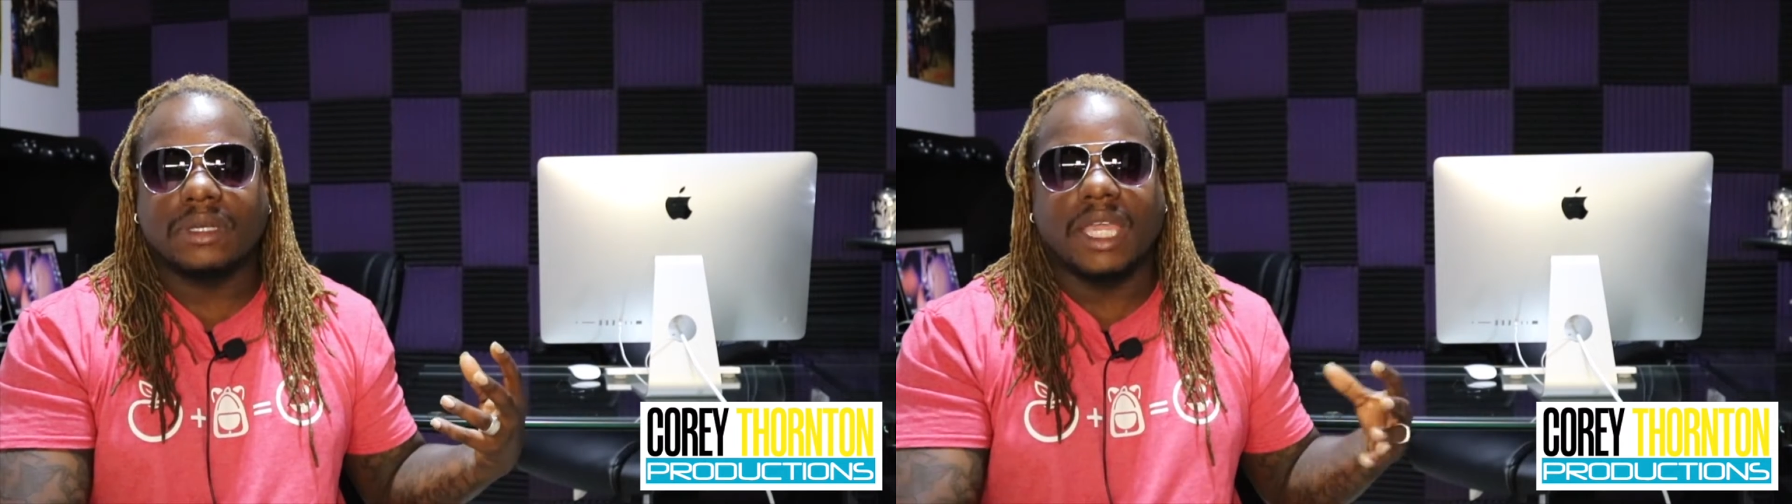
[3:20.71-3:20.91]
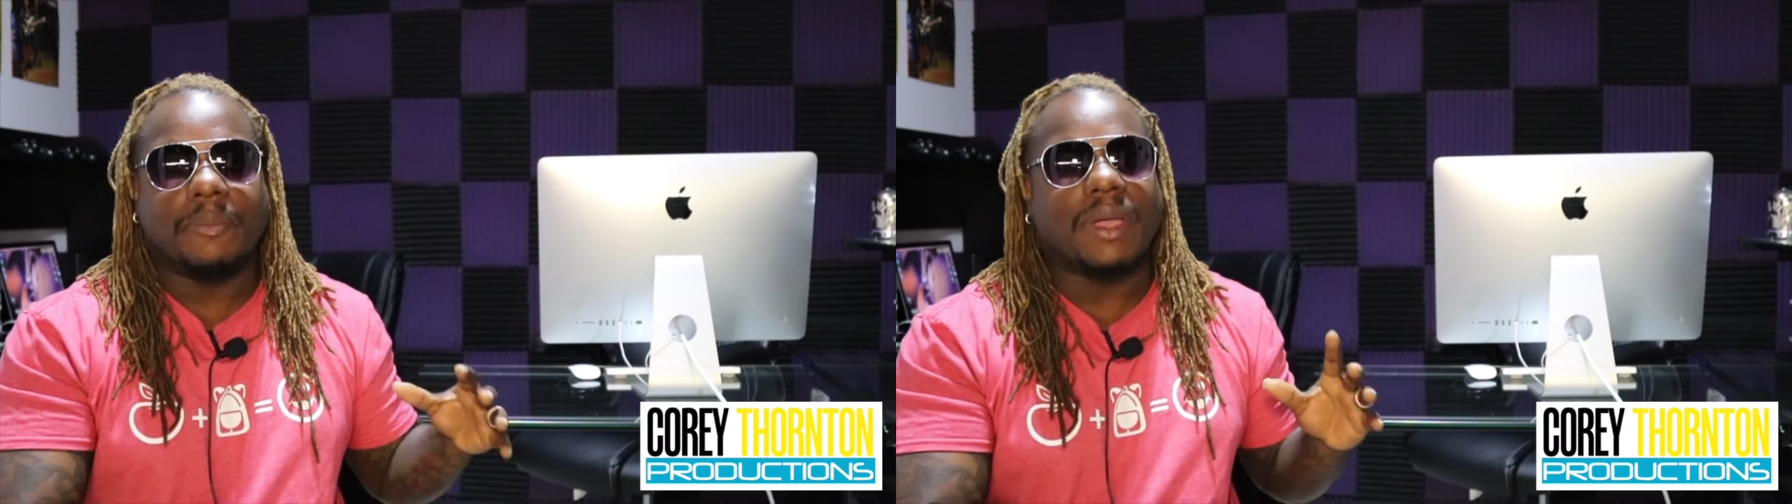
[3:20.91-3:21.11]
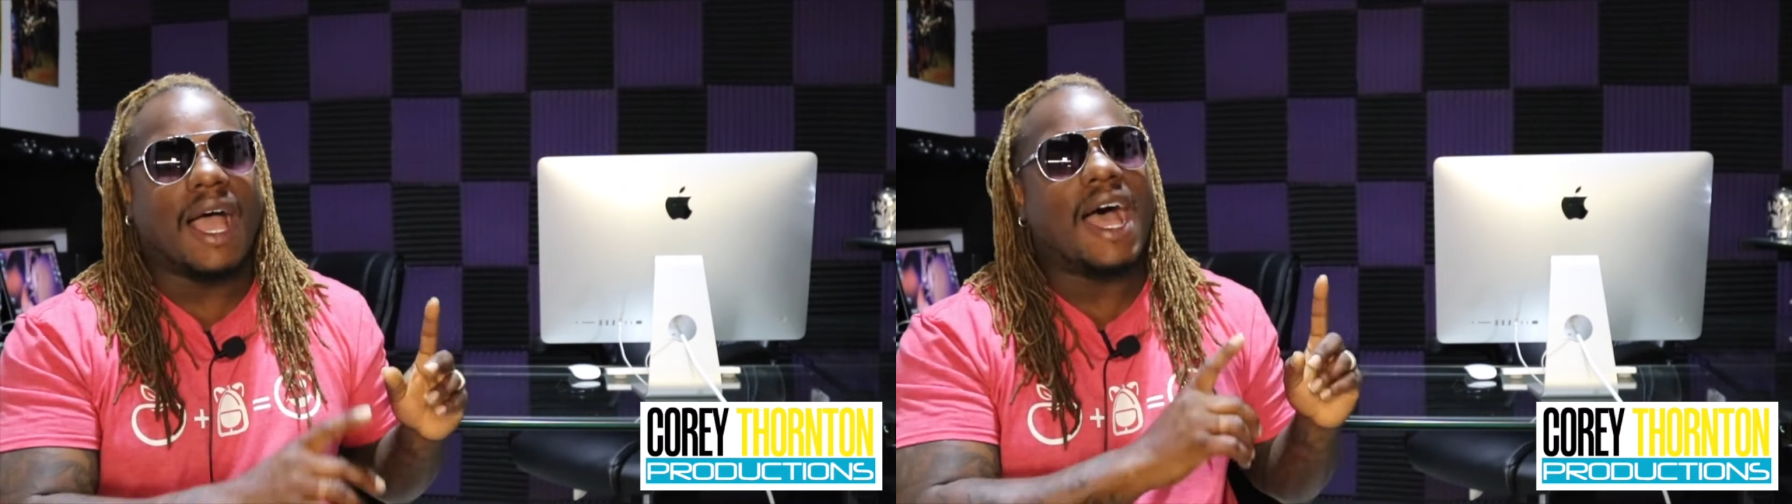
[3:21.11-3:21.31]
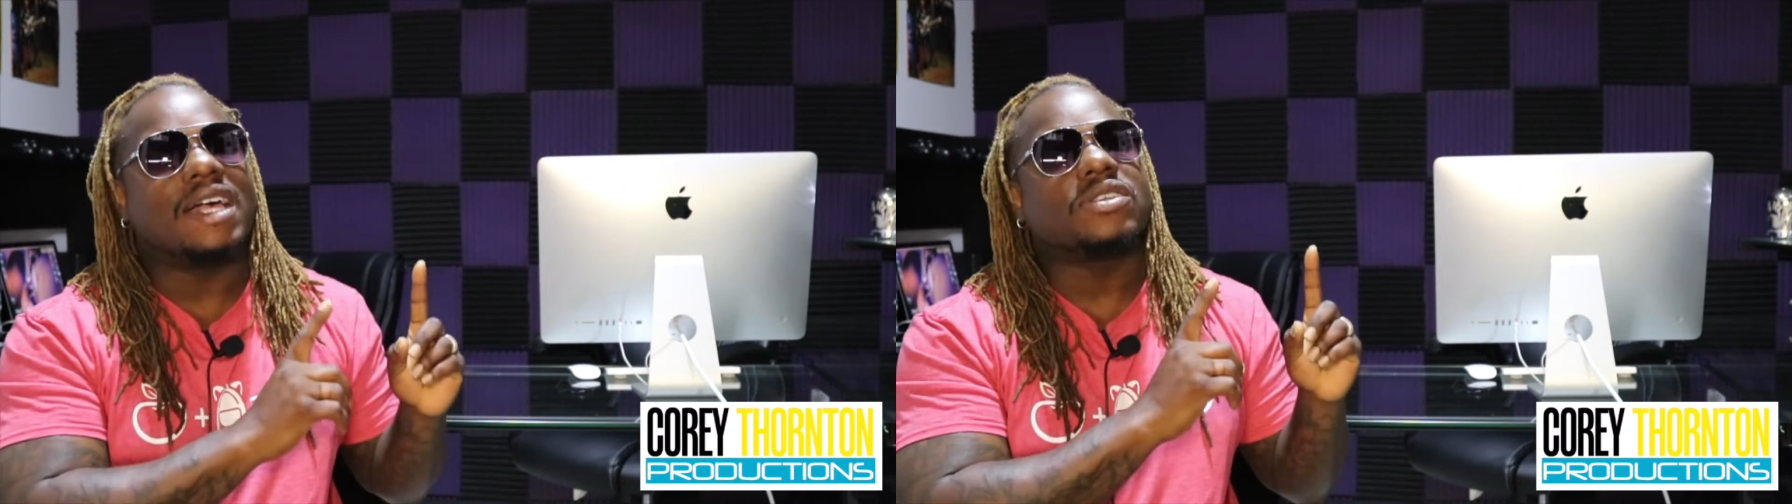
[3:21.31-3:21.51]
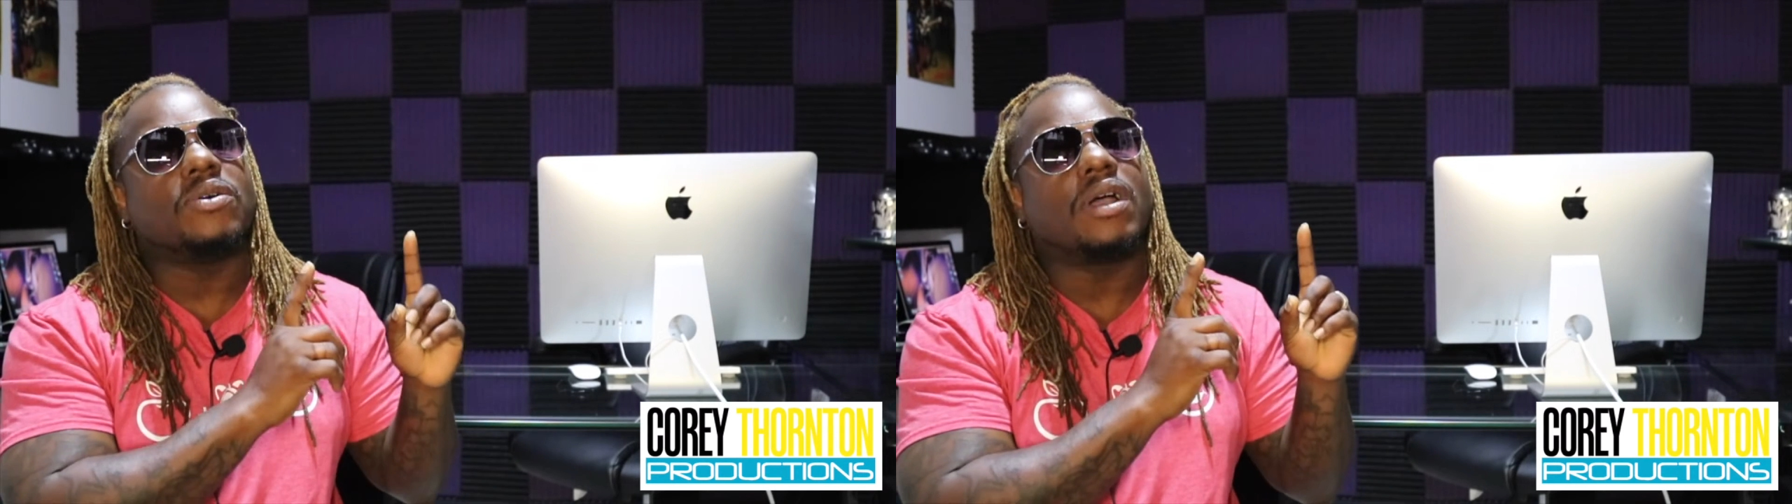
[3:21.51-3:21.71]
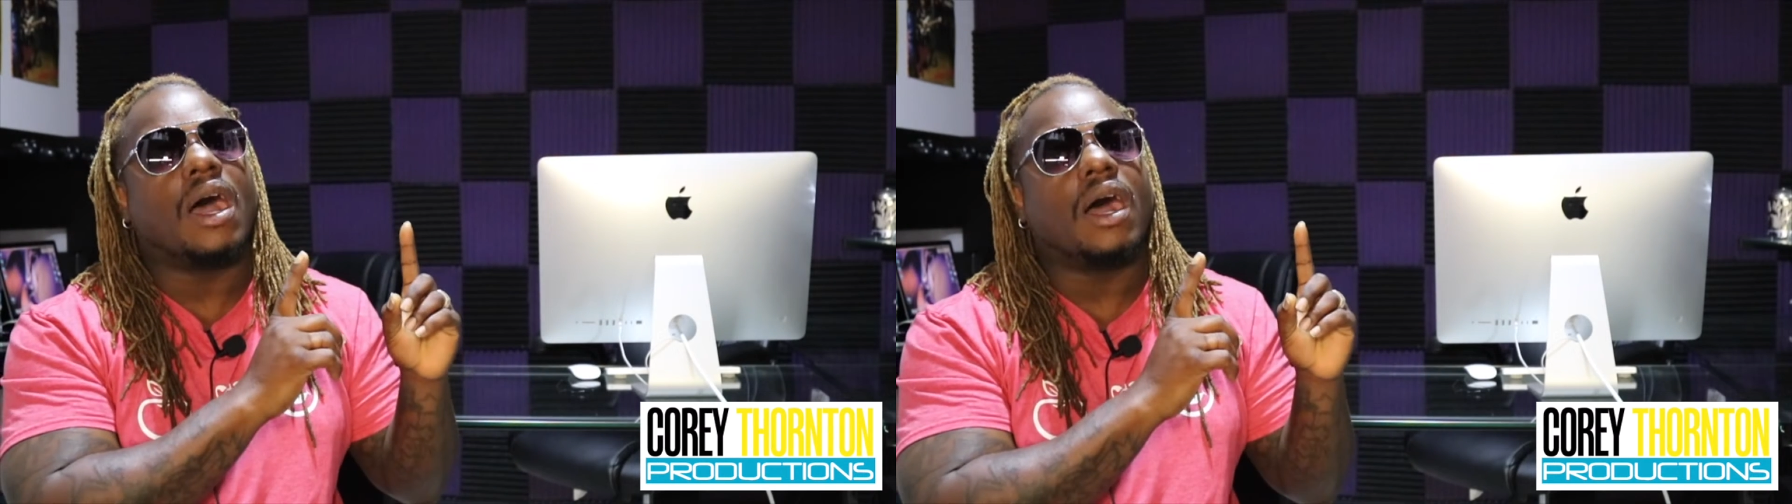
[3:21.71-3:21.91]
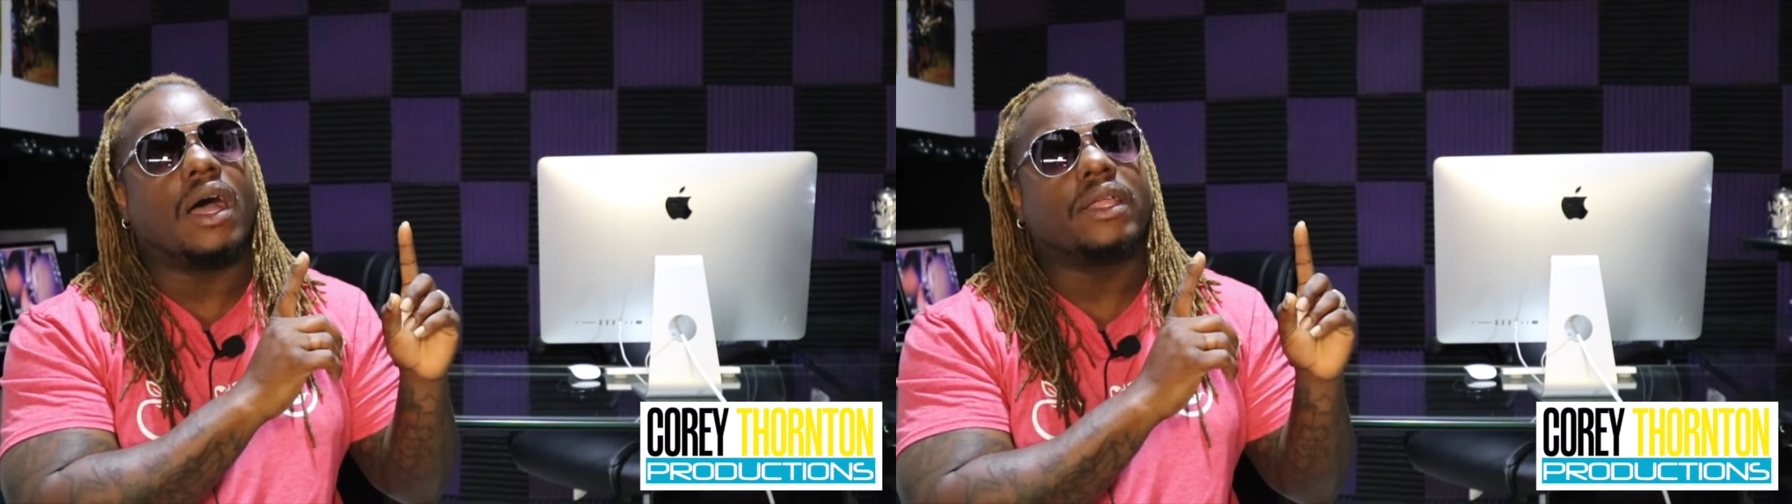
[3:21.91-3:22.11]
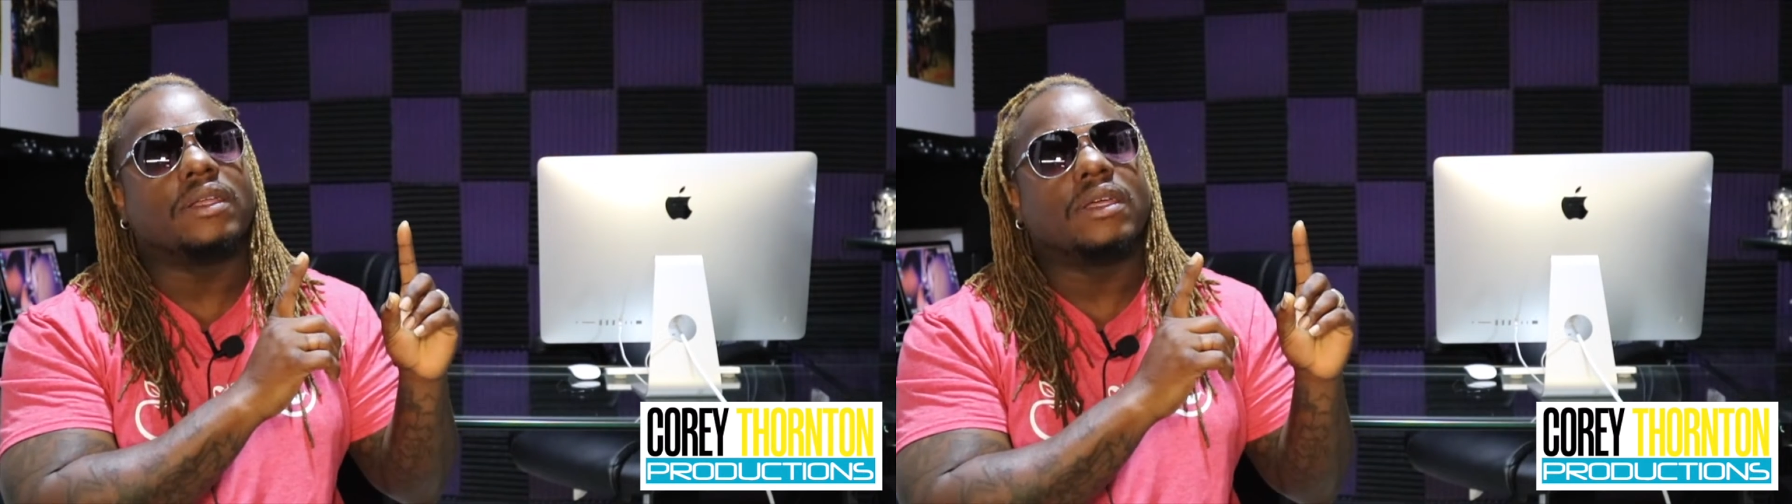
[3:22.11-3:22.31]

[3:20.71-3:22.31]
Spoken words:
Keep your eyes on God